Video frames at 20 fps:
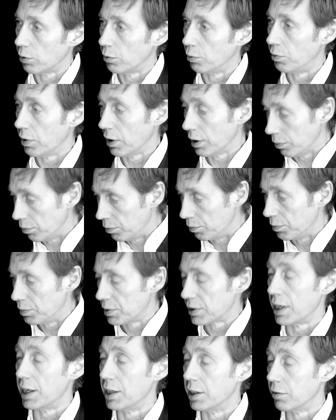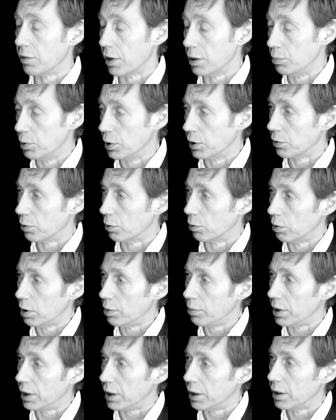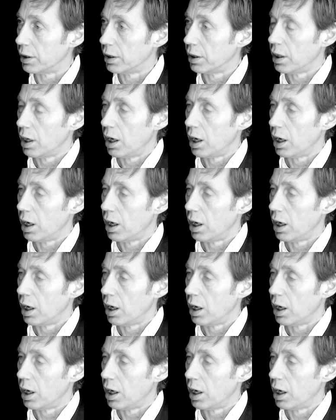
with very slender, very beautiful women.